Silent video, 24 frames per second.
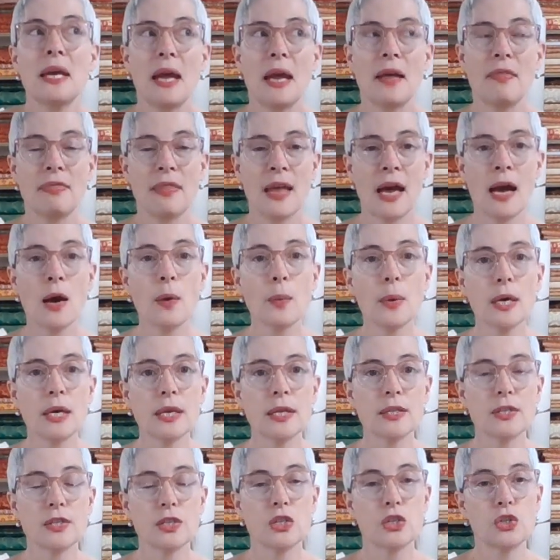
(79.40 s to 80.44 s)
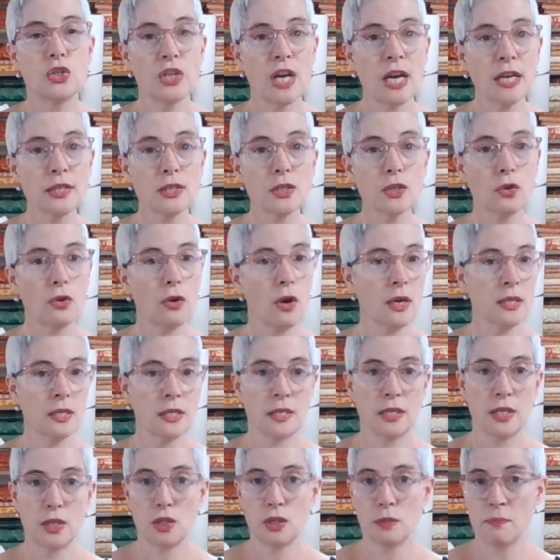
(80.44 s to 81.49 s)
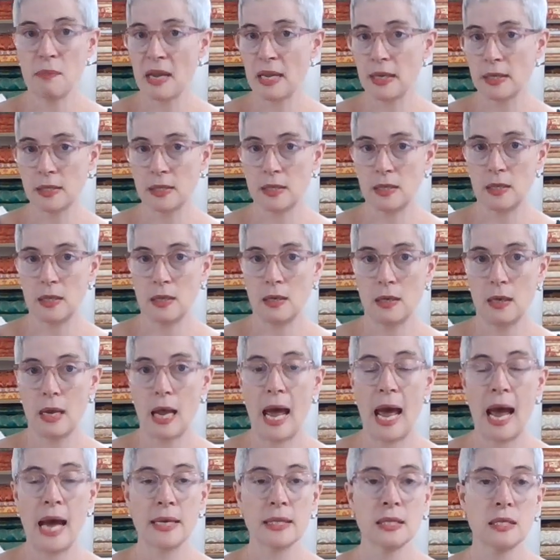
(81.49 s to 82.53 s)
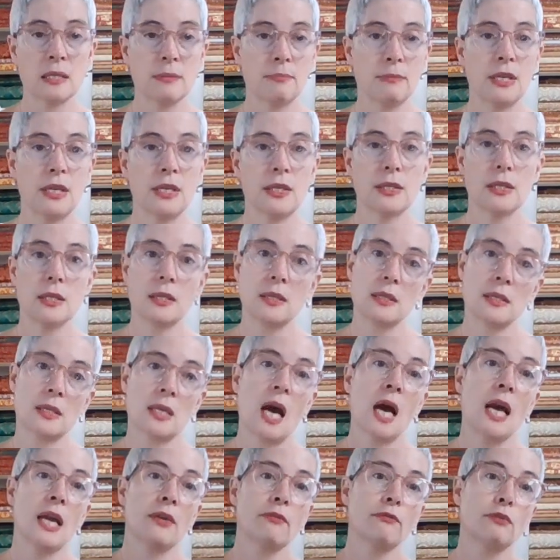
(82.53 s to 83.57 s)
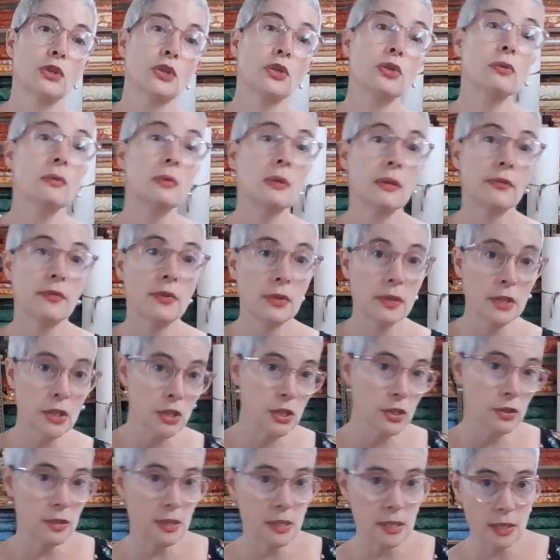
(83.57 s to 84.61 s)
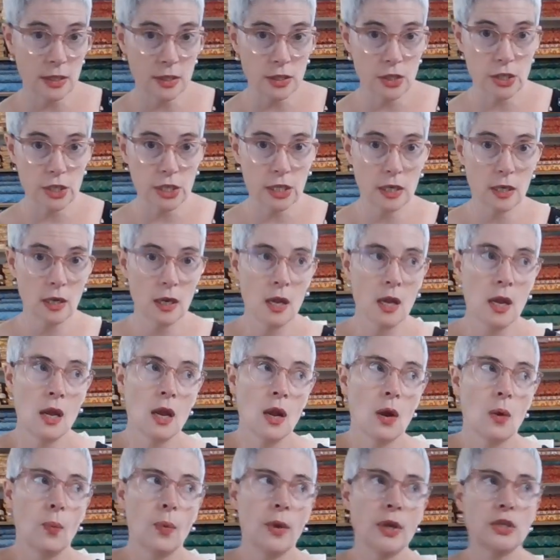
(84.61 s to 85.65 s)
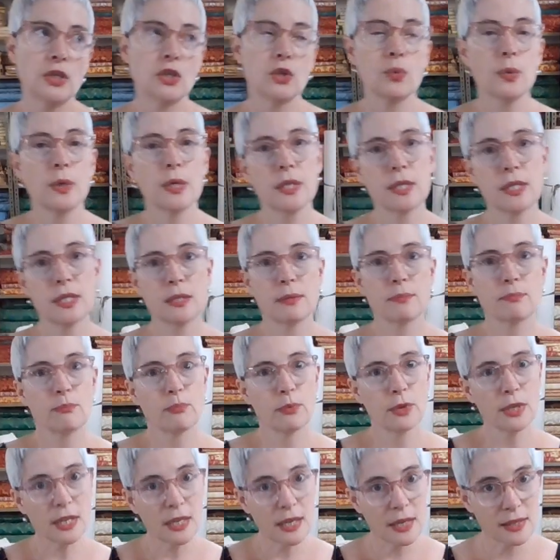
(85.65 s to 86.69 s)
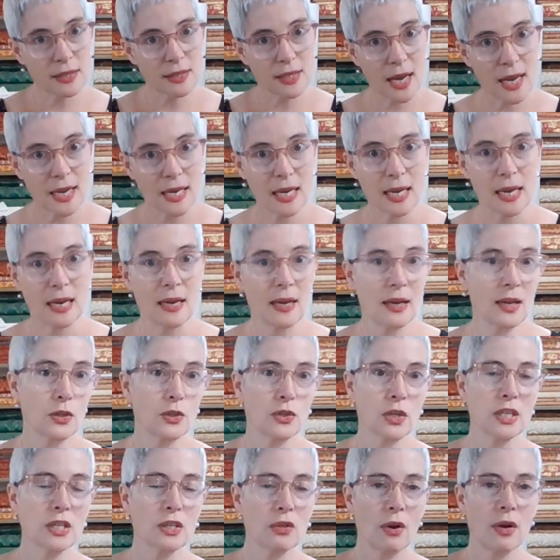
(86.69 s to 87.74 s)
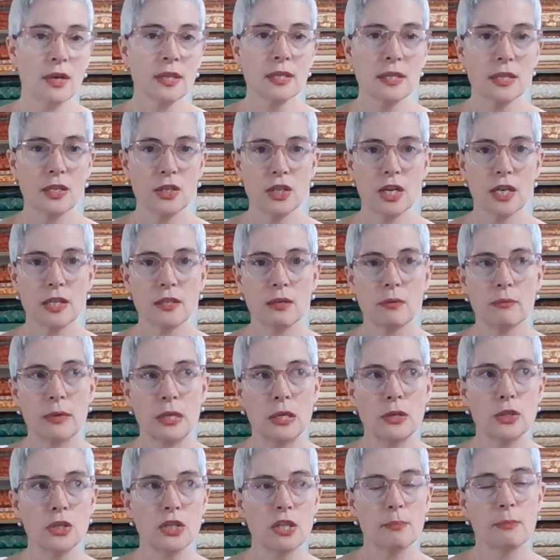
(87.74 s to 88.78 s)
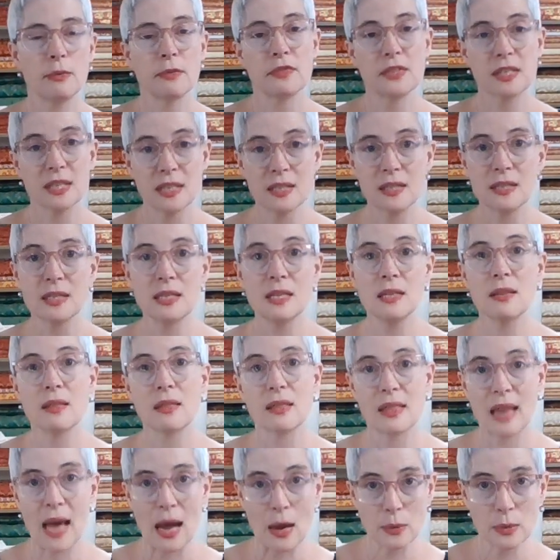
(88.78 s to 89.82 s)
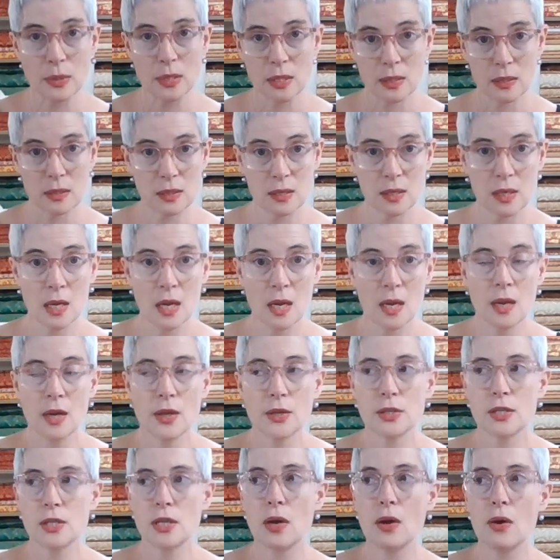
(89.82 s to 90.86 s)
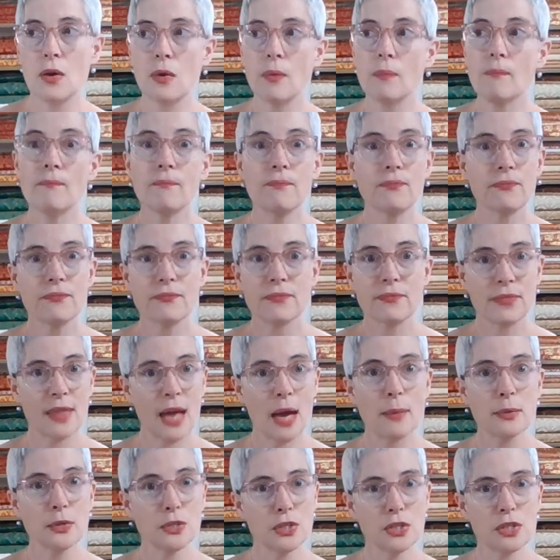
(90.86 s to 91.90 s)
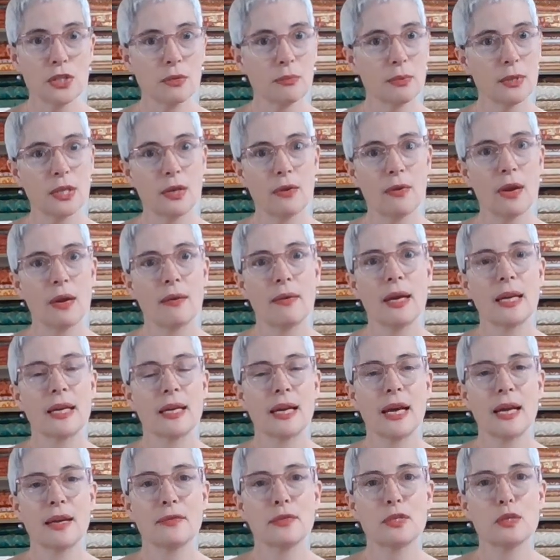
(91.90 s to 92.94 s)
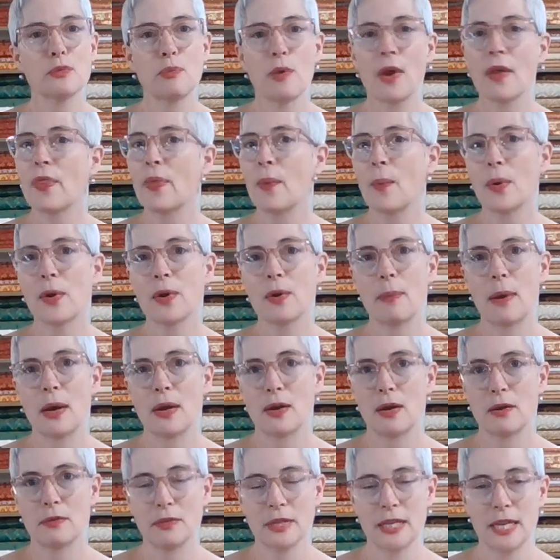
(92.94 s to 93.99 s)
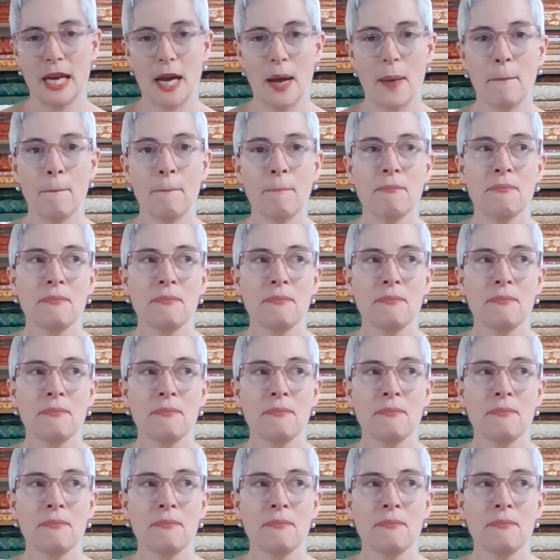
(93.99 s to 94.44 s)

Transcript: and that was Just Cross Stitch magazine asked me to design for 2 of their issues next year, which was really exciting. Just Cross Stitch has a readership of 60,000. So that was just a really great way to kind of spread the word about Avlea.